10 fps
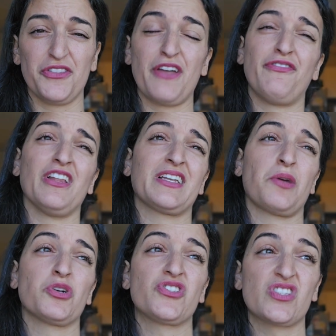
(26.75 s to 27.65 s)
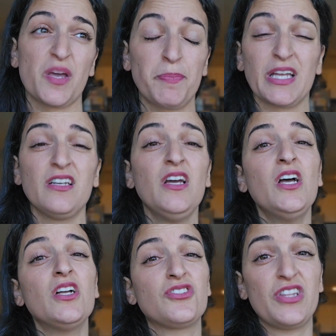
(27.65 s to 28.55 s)
They felt like they were skipping
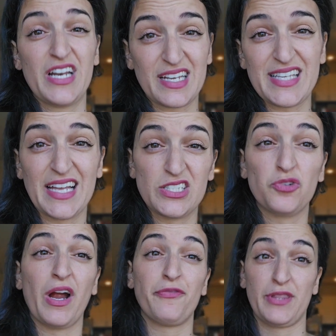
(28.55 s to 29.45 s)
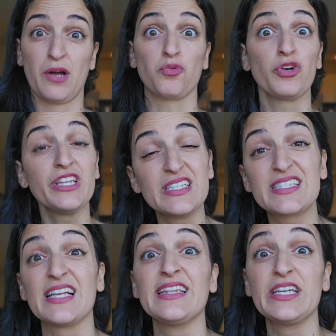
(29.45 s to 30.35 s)
to the next handicraft without really
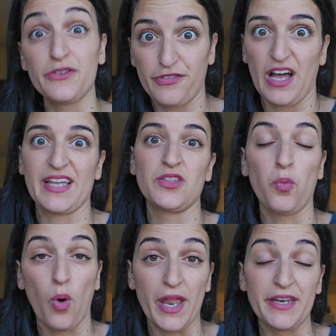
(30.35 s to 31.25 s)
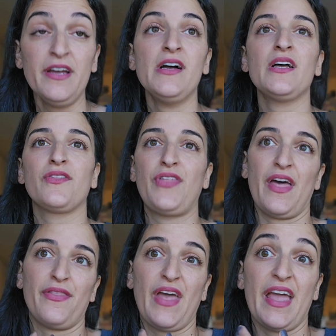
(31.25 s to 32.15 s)
solidifying the one
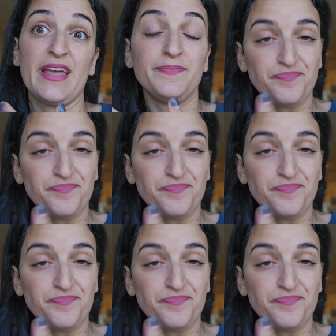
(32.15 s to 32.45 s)
that they